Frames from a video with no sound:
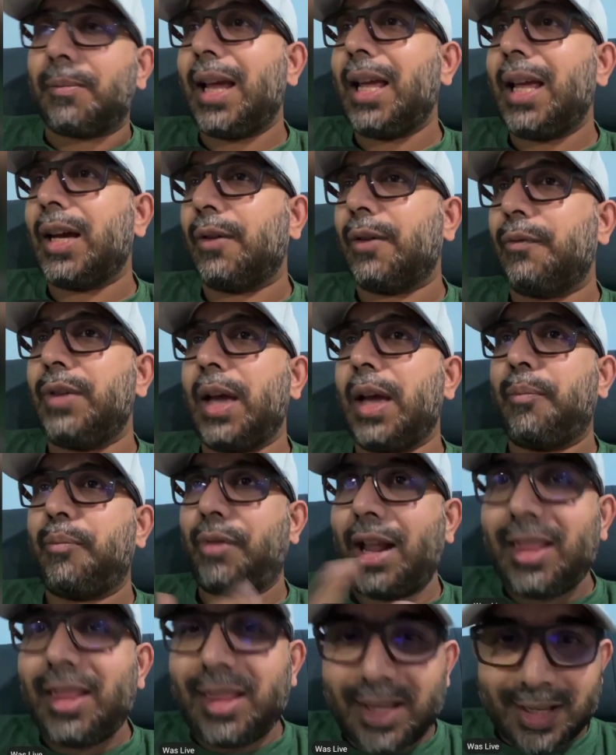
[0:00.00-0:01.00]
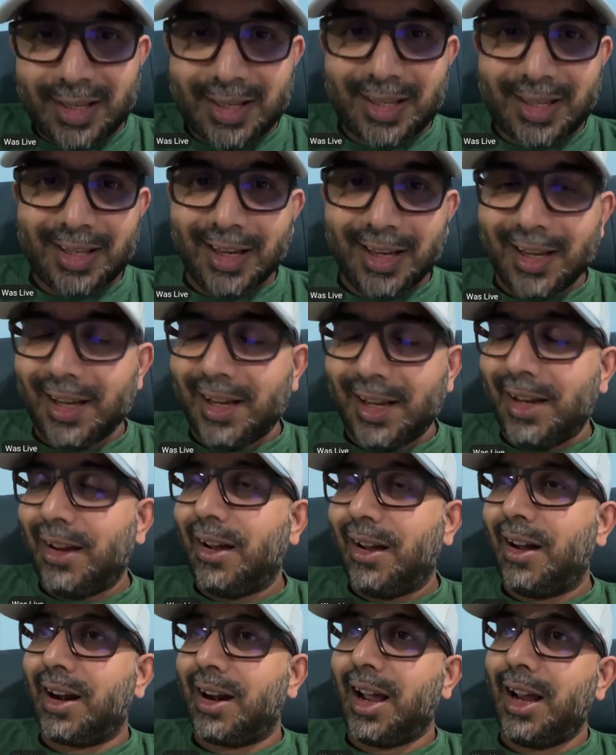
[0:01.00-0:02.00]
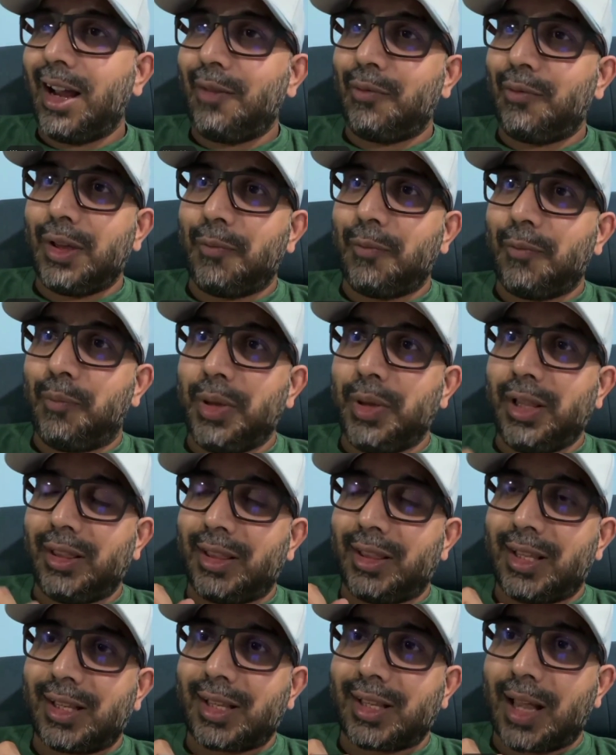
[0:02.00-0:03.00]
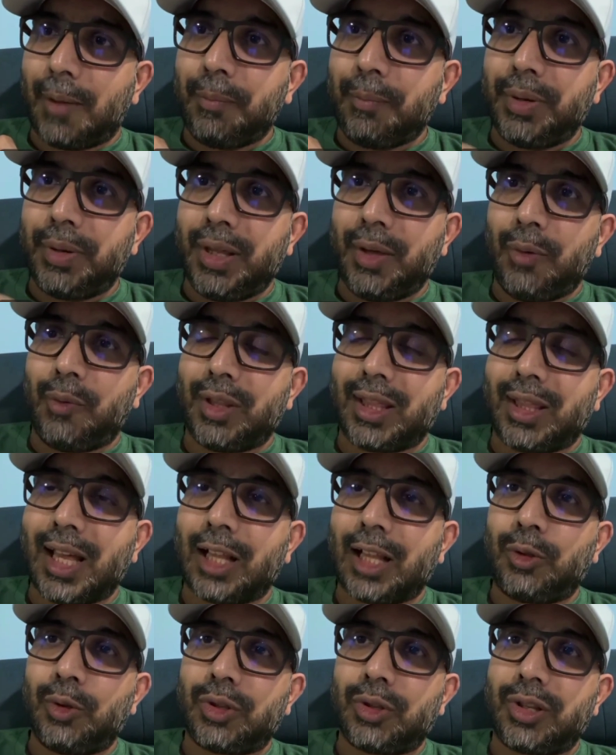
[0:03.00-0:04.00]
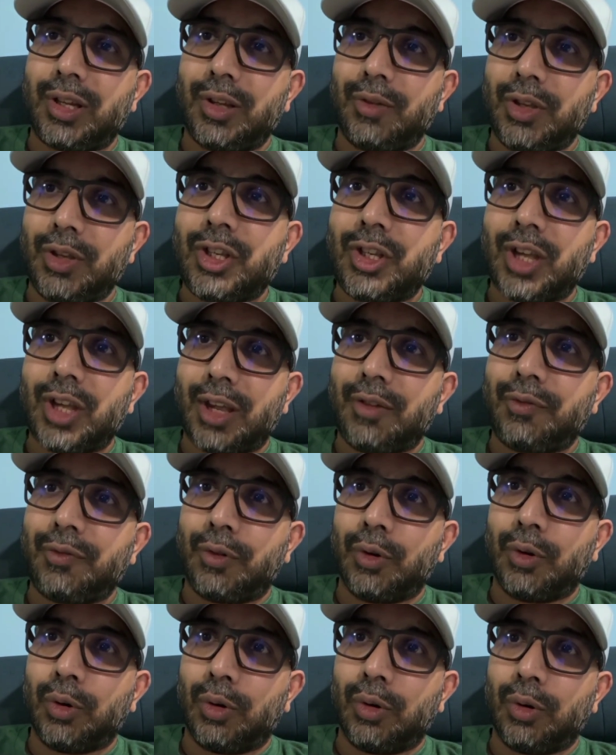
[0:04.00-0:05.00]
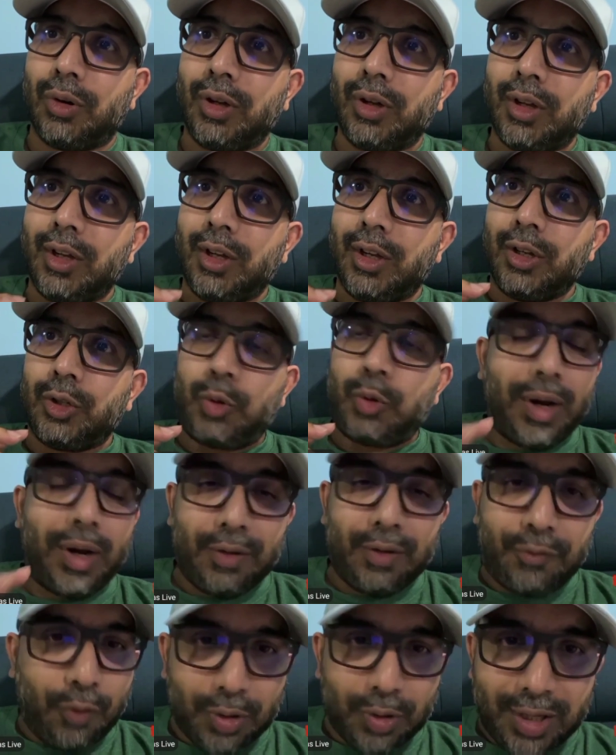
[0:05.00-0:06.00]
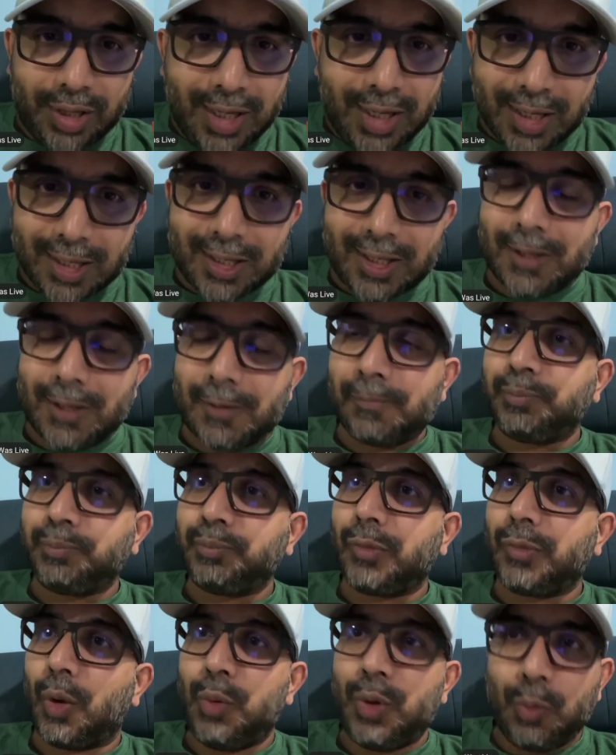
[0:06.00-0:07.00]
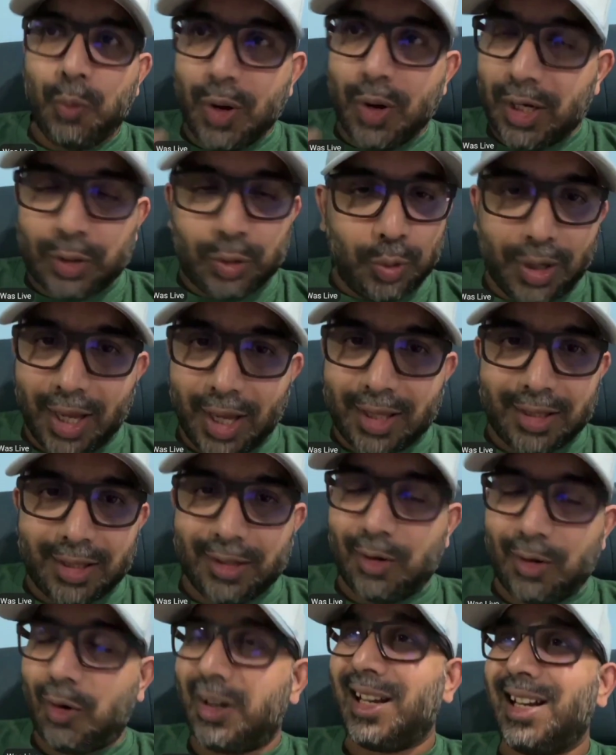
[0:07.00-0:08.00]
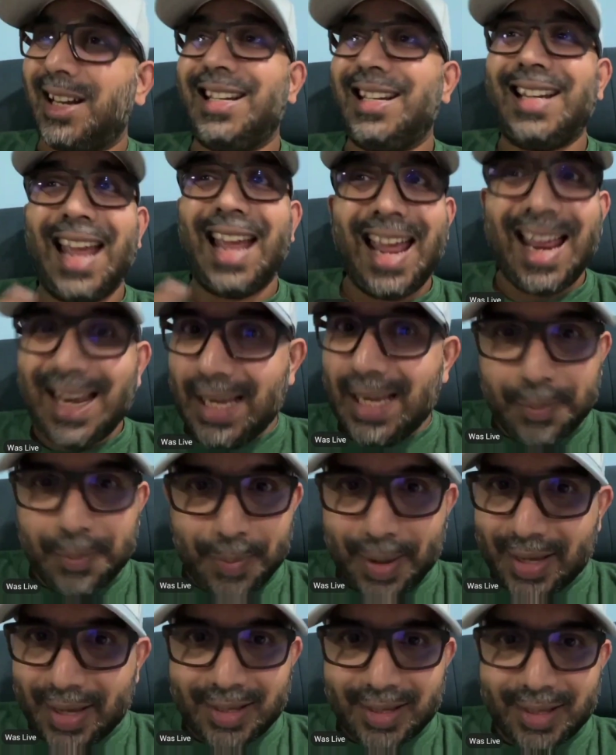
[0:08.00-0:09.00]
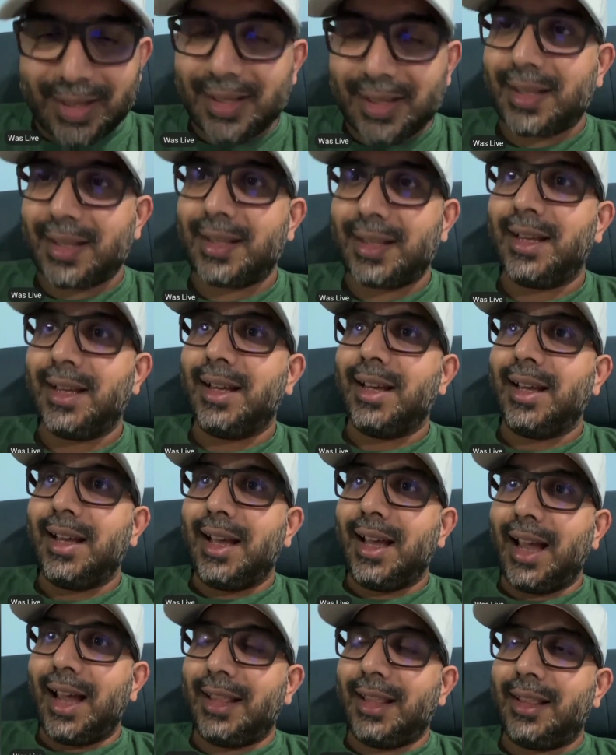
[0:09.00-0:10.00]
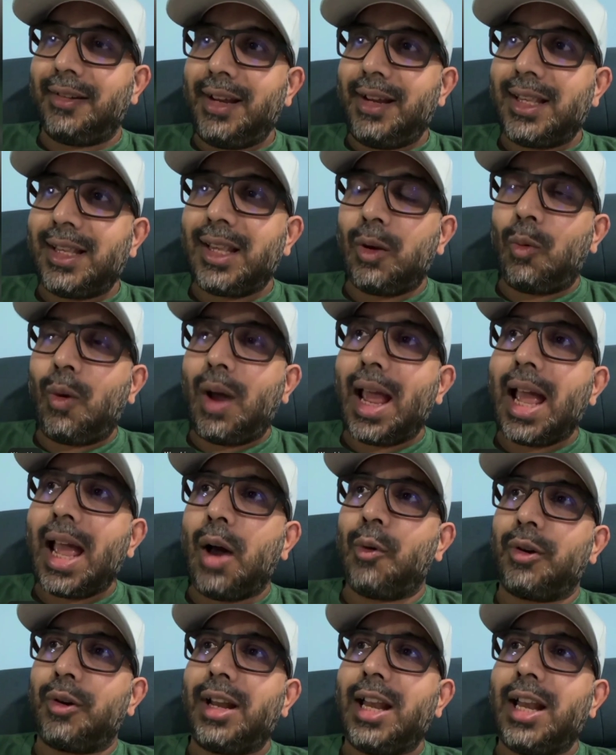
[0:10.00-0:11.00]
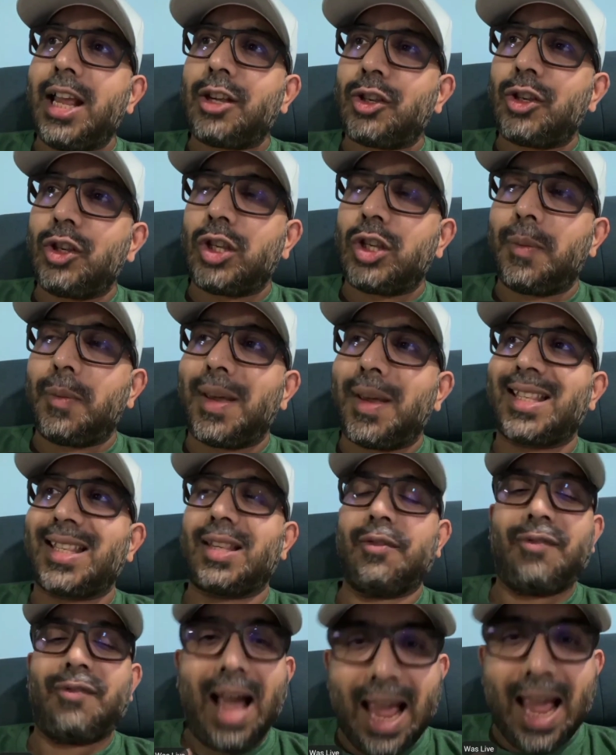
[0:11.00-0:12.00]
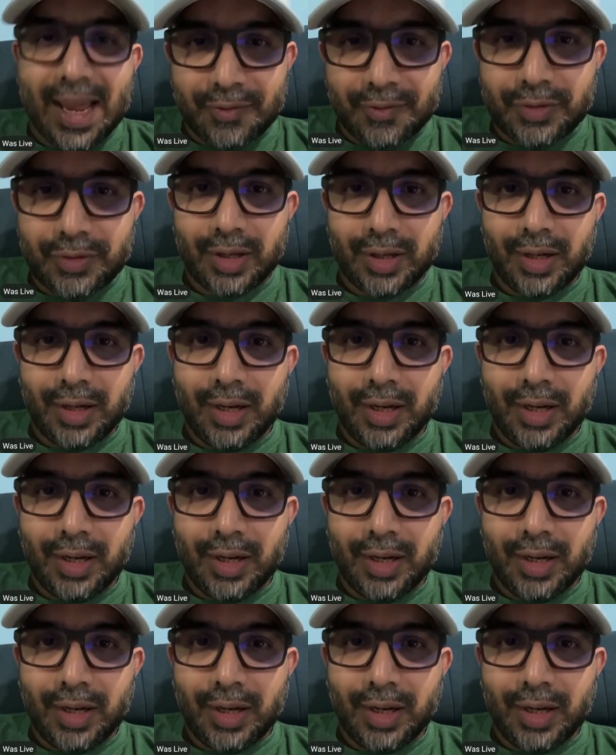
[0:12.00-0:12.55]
Meyer, we are brothers. All right? We built this company with Dato Sri Vijay for 24 years. We work together on a daily basis. And the reason why our relationship has survived